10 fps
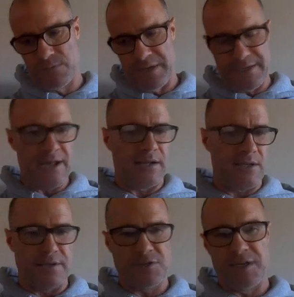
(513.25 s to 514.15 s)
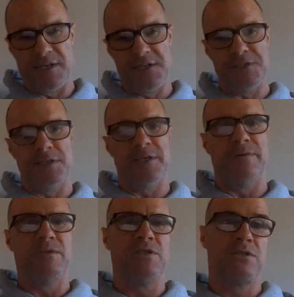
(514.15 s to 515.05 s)
Went down clutching at his knee.
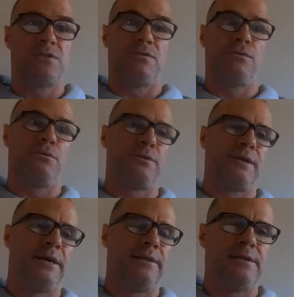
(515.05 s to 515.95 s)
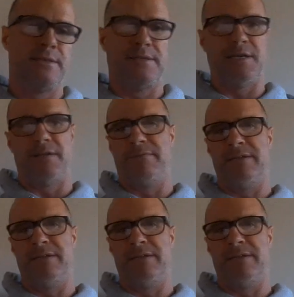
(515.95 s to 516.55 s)
And we just sort of thought, damn, this is it.